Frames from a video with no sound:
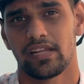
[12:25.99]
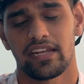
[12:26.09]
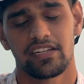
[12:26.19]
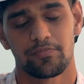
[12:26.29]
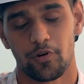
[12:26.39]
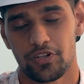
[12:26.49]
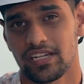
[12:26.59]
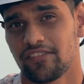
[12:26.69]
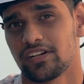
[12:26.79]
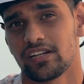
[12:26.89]
and he's most
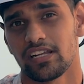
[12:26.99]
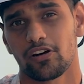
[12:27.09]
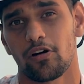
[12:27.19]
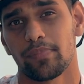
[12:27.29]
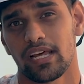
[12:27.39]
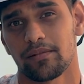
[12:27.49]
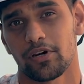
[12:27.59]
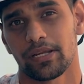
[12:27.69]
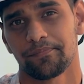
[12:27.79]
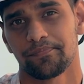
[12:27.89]
definitely a Complan
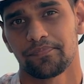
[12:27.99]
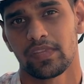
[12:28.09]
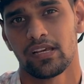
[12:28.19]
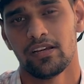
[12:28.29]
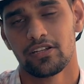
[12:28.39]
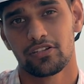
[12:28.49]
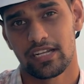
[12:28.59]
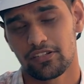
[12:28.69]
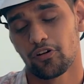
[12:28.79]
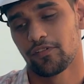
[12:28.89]
boy. So
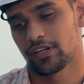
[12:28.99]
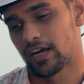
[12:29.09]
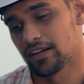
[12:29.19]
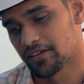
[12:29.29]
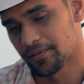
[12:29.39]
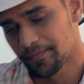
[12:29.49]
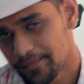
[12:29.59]
let's go over to Carlton.